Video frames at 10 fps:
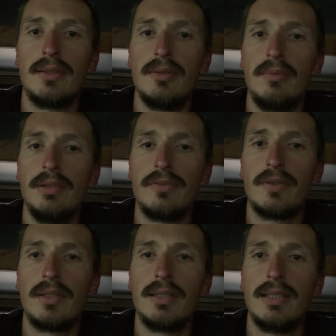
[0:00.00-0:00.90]
2
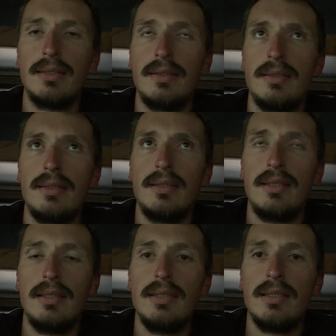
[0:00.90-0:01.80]
before
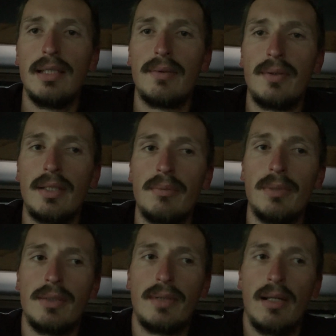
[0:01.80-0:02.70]
I would get
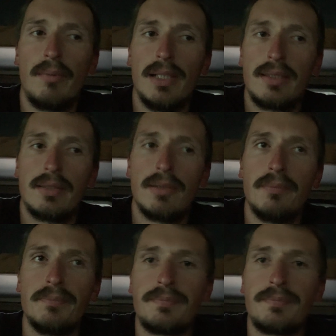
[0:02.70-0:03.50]
my trailer back. So